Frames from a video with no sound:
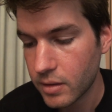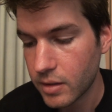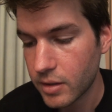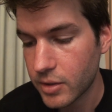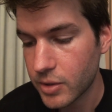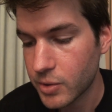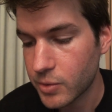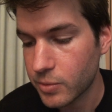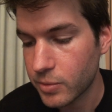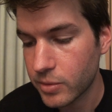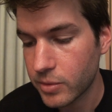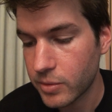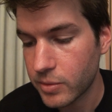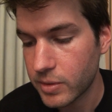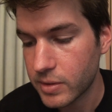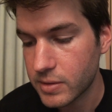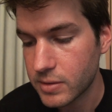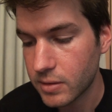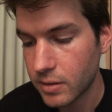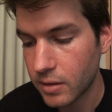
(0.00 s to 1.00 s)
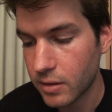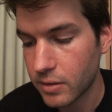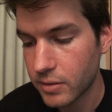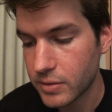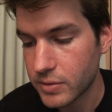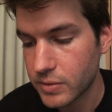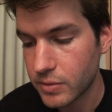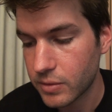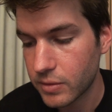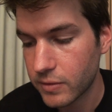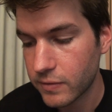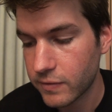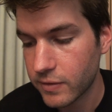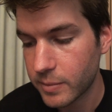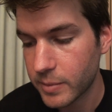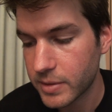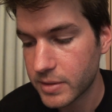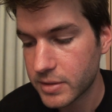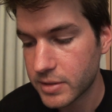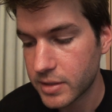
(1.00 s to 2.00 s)
and drew his longsword from
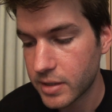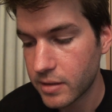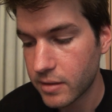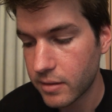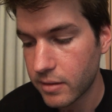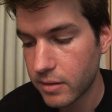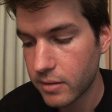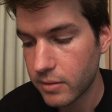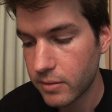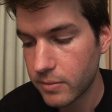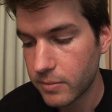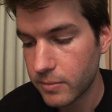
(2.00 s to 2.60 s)
its sheath.